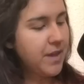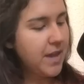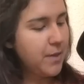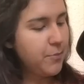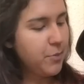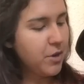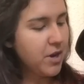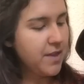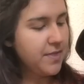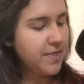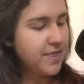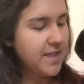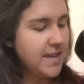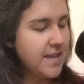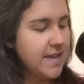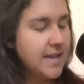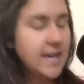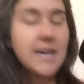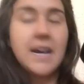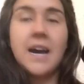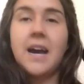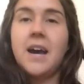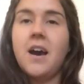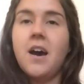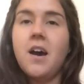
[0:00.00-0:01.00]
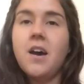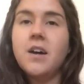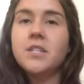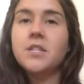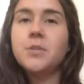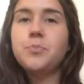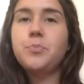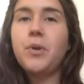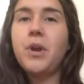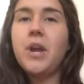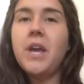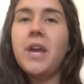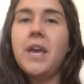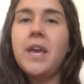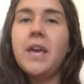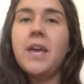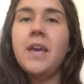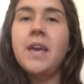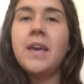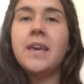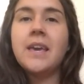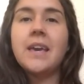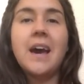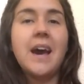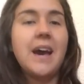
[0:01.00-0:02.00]
I brought the
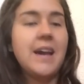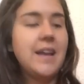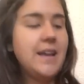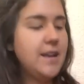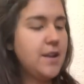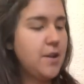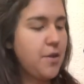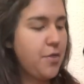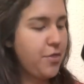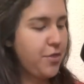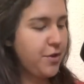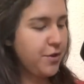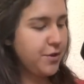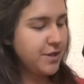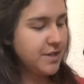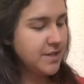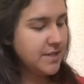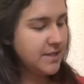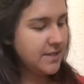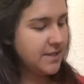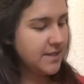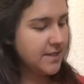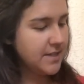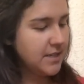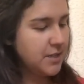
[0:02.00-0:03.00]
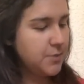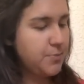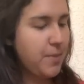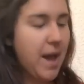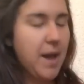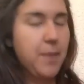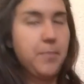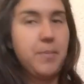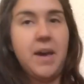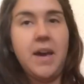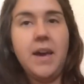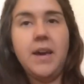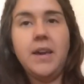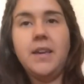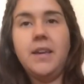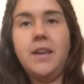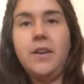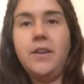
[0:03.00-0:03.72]
Osprey Kite 36 backpack.